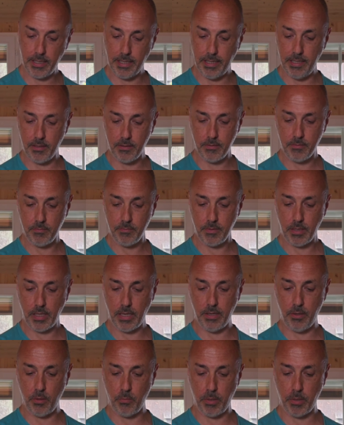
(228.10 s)
here, and
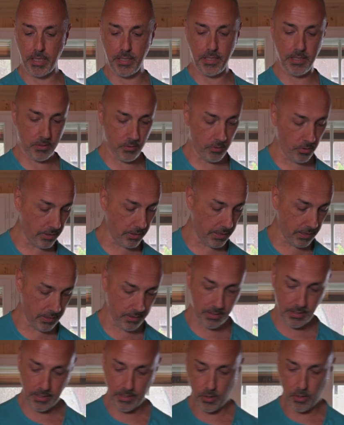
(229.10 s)
nobody is gonna
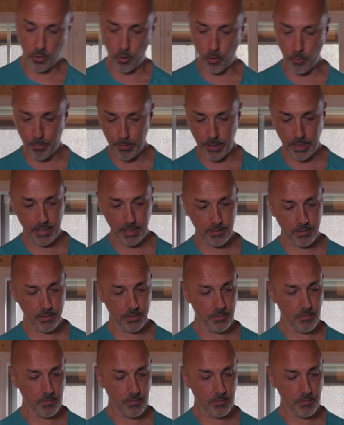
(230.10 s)
open it.